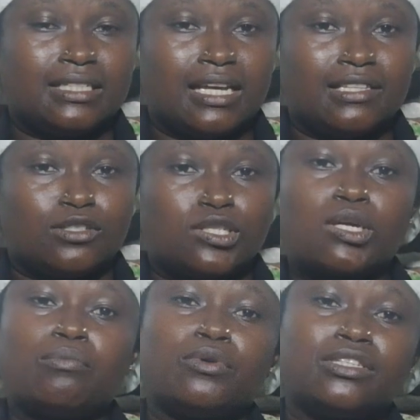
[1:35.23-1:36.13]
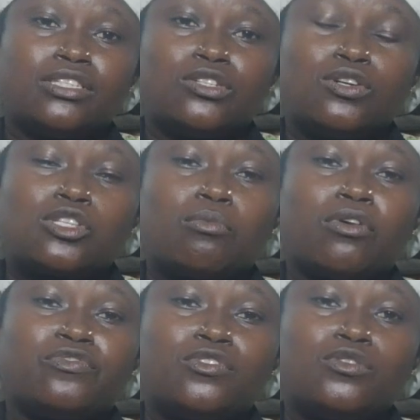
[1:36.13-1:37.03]
Then somebody, some
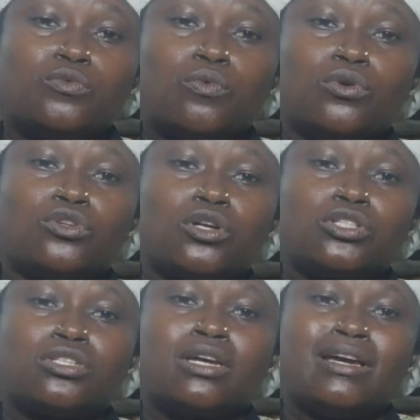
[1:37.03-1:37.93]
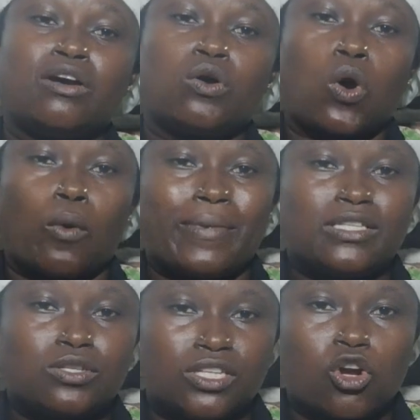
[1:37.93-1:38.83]
of you will not
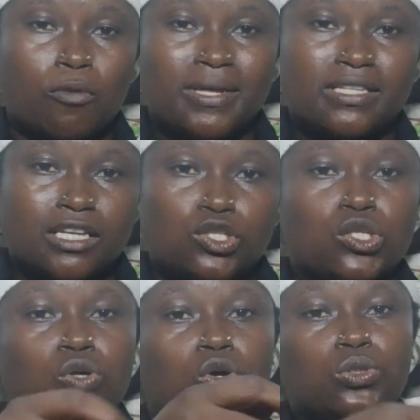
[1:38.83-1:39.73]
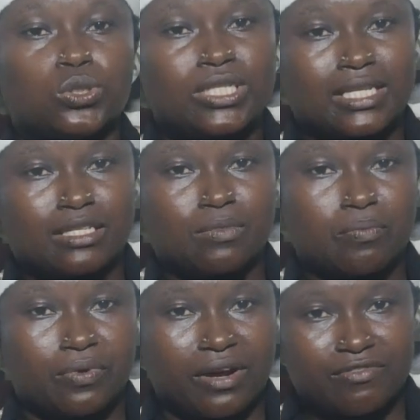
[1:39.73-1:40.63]
comment on the comment section, you come to chat
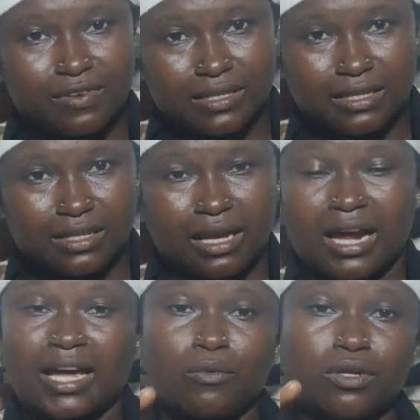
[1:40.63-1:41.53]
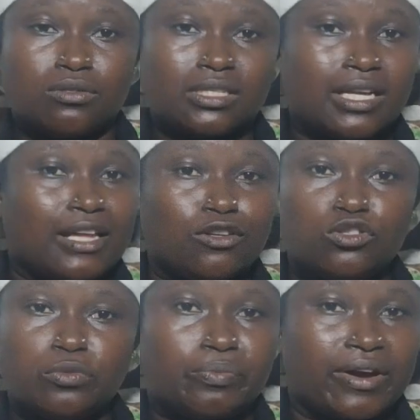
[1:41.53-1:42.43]
me privately. And I want to tell you, I
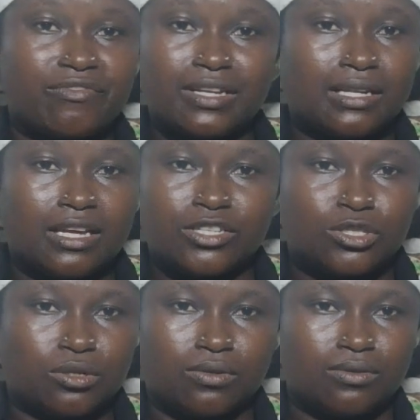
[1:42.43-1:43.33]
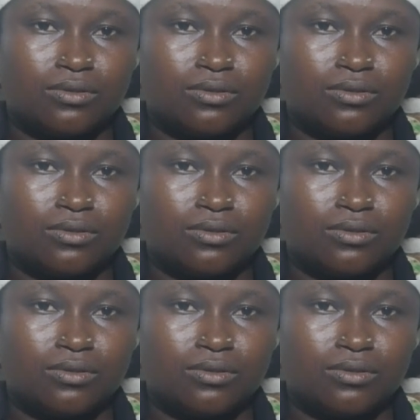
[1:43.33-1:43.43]
don't do private lecture.